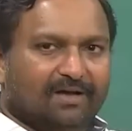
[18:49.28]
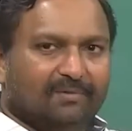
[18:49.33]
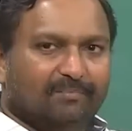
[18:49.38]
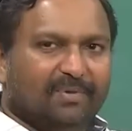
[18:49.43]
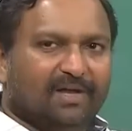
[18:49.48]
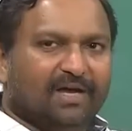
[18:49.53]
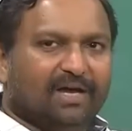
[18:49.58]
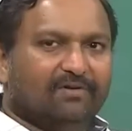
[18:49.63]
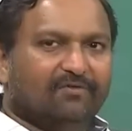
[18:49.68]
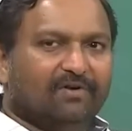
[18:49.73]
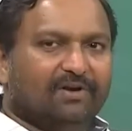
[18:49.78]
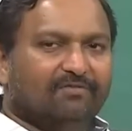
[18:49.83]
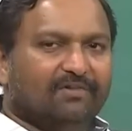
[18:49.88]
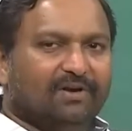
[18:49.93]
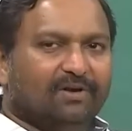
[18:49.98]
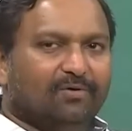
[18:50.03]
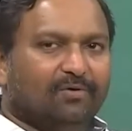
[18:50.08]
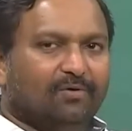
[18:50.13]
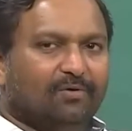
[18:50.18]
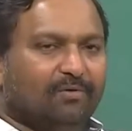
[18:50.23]
bigger one
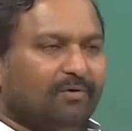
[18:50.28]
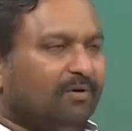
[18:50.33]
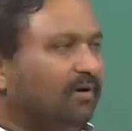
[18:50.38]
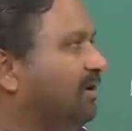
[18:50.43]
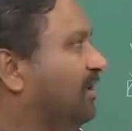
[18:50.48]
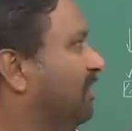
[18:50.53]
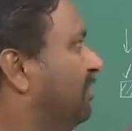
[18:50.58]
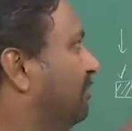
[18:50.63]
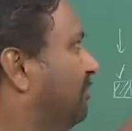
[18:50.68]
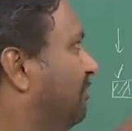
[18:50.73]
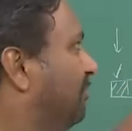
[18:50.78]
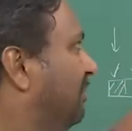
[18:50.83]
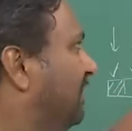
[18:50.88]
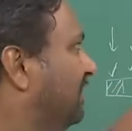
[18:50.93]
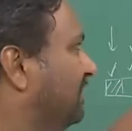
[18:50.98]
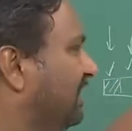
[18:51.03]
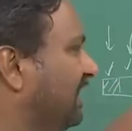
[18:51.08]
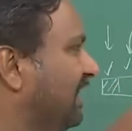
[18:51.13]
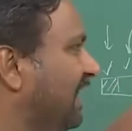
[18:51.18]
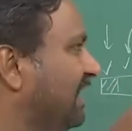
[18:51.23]
will go, or
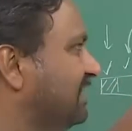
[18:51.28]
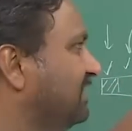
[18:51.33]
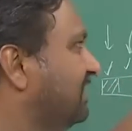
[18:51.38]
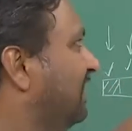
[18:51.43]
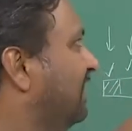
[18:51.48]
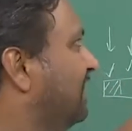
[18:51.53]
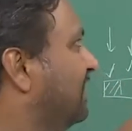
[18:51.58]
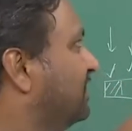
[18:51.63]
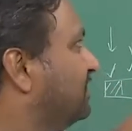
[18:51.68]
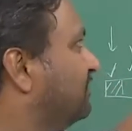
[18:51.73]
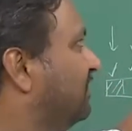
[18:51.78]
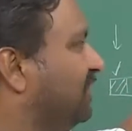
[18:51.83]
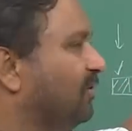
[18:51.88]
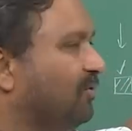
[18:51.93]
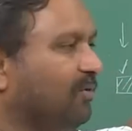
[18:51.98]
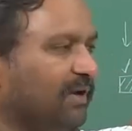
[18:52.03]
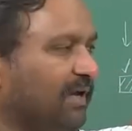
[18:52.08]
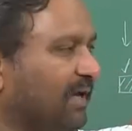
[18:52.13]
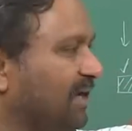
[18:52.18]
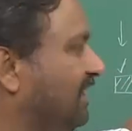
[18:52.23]
the larger address will
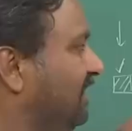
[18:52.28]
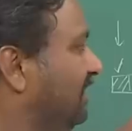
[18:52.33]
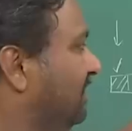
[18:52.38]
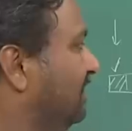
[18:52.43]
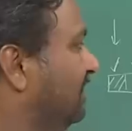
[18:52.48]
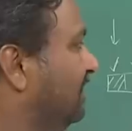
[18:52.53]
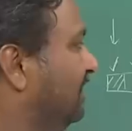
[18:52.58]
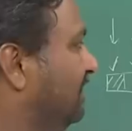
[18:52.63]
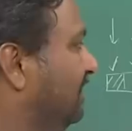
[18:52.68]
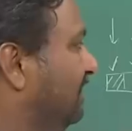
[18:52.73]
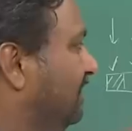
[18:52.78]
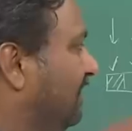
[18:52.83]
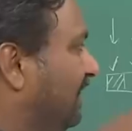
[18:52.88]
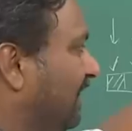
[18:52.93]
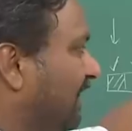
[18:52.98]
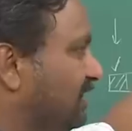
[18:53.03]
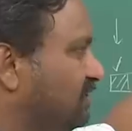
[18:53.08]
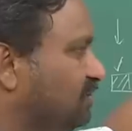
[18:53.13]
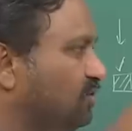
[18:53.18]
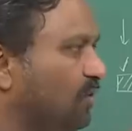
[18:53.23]
go here,
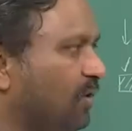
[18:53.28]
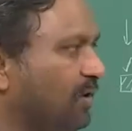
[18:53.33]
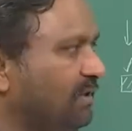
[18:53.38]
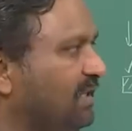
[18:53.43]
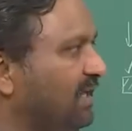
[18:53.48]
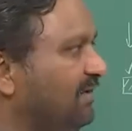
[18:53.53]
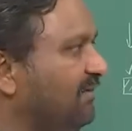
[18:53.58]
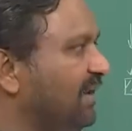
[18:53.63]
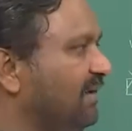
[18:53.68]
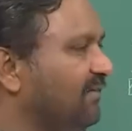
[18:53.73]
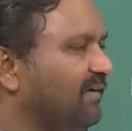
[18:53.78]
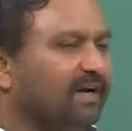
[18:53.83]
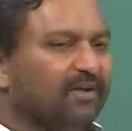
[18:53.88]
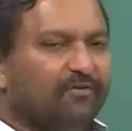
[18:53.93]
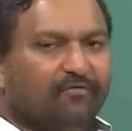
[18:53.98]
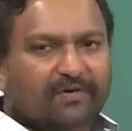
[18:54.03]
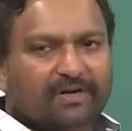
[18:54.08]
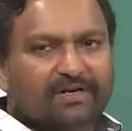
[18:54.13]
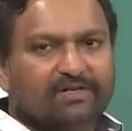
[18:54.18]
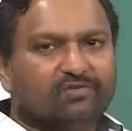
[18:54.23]
and so on, they will have a
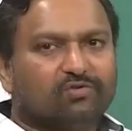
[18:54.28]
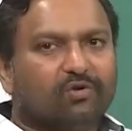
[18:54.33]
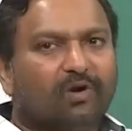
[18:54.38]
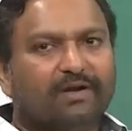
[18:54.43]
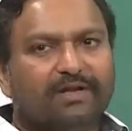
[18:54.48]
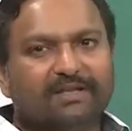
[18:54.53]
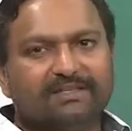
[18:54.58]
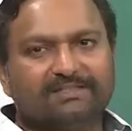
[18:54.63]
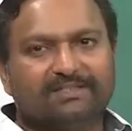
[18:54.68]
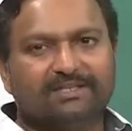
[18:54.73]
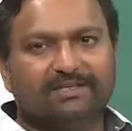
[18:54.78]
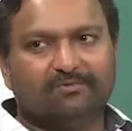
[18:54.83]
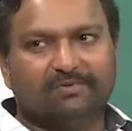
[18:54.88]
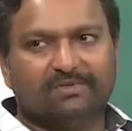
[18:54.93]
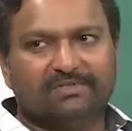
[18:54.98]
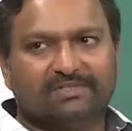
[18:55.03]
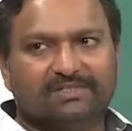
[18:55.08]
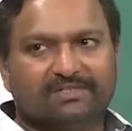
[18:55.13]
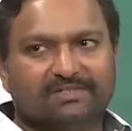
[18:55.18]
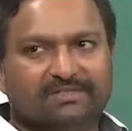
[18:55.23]
different sorting
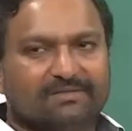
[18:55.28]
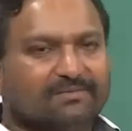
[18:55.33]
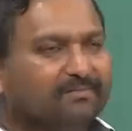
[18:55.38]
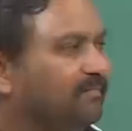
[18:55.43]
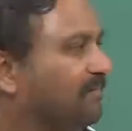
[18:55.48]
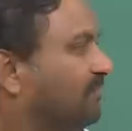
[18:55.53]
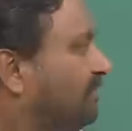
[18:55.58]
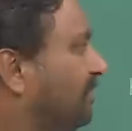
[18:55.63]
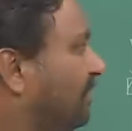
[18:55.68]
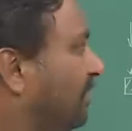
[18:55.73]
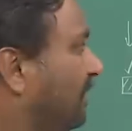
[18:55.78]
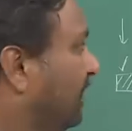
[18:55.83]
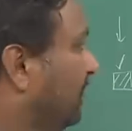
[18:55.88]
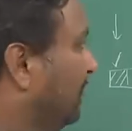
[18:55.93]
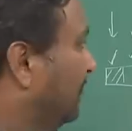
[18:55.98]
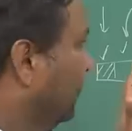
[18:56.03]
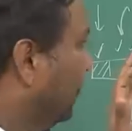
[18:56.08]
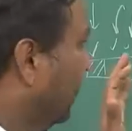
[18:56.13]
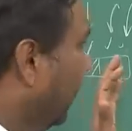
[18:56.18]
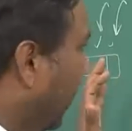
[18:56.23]
sequences.
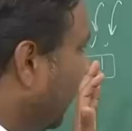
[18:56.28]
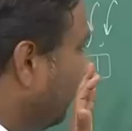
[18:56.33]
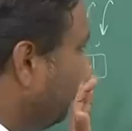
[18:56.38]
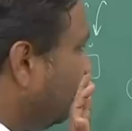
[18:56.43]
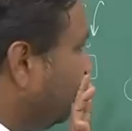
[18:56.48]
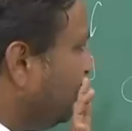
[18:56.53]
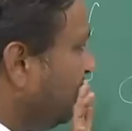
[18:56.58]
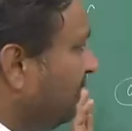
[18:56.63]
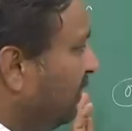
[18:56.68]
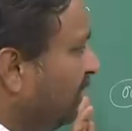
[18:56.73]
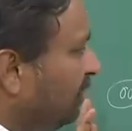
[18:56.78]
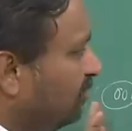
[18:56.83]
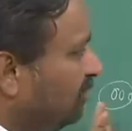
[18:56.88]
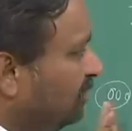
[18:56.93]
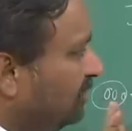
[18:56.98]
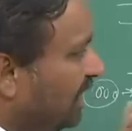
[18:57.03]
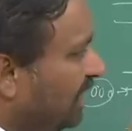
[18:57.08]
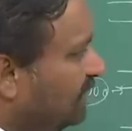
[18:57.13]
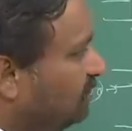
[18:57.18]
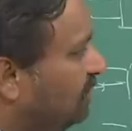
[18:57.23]
I will be able to
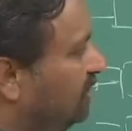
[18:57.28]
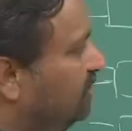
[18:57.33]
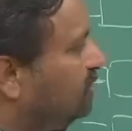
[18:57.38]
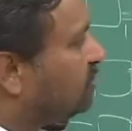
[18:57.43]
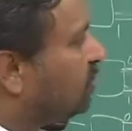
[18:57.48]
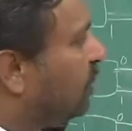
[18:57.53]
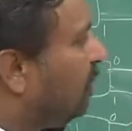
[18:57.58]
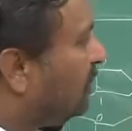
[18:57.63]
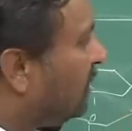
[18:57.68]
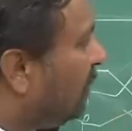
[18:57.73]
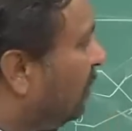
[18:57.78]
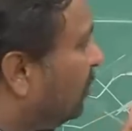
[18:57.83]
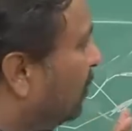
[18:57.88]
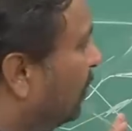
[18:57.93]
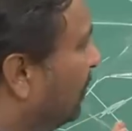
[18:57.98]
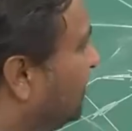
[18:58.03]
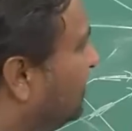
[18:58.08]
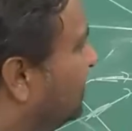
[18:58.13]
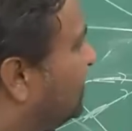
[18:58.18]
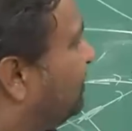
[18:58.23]
actually sort out
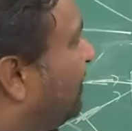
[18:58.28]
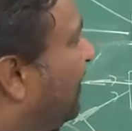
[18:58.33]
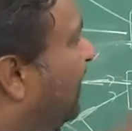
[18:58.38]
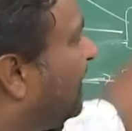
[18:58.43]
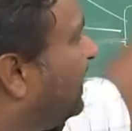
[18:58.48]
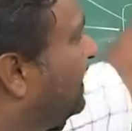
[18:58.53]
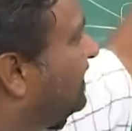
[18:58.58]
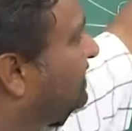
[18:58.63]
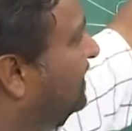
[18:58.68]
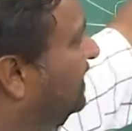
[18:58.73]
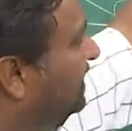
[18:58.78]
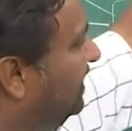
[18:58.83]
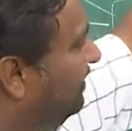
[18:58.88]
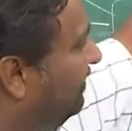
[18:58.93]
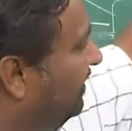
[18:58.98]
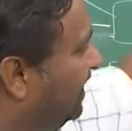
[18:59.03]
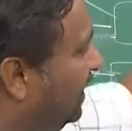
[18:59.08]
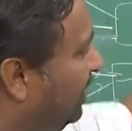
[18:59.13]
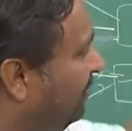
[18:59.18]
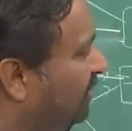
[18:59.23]
all these packets and they
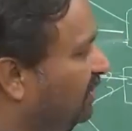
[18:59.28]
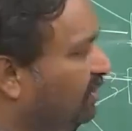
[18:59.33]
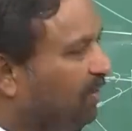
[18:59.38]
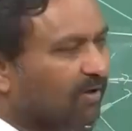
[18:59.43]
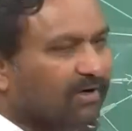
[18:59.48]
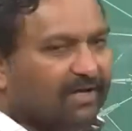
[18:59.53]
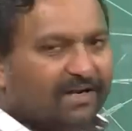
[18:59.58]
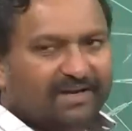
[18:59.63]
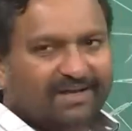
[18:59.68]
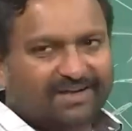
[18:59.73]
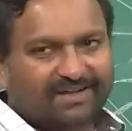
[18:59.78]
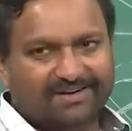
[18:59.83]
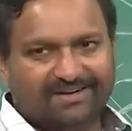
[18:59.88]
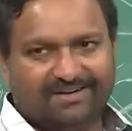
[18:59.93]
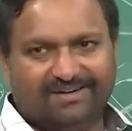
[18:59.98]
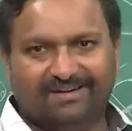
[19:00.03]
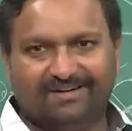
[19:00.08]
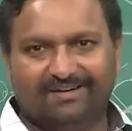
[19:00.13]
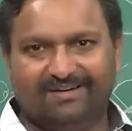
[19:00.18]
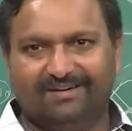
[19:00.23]
will come in order here,
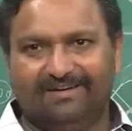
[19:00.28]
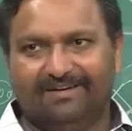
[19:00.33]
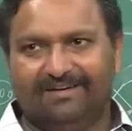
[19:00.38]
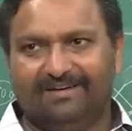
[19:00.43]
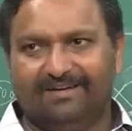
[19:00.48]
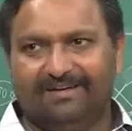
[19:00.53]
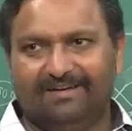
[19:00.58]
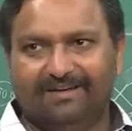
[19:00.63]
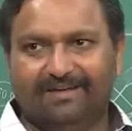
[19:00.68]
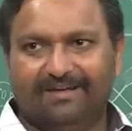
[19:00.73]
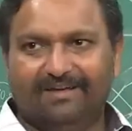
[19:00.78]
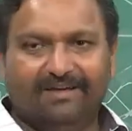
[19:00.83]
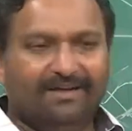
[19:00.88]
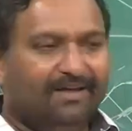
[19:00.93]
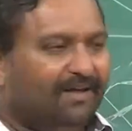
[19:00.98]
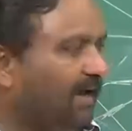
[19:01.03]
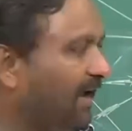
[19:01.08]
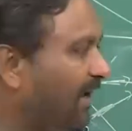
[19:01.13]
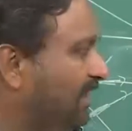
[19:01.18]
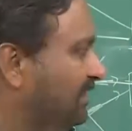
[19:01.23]

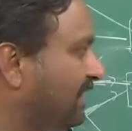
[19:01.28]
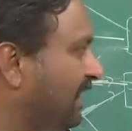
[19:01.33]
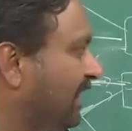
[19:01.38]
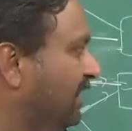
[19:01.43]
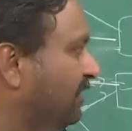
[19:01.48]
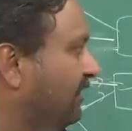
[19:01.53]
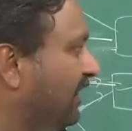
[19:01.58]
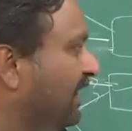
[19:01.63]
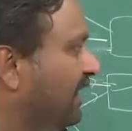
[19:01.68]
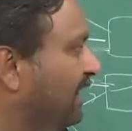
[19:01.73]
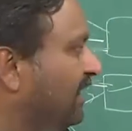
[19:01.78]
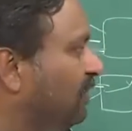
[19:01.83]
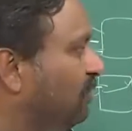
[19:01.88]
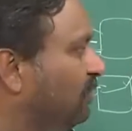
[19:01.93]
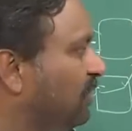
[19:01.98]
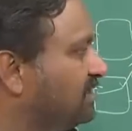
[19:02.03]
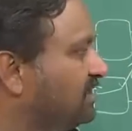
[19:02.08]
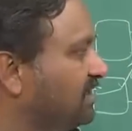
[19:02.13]
and then if I can do a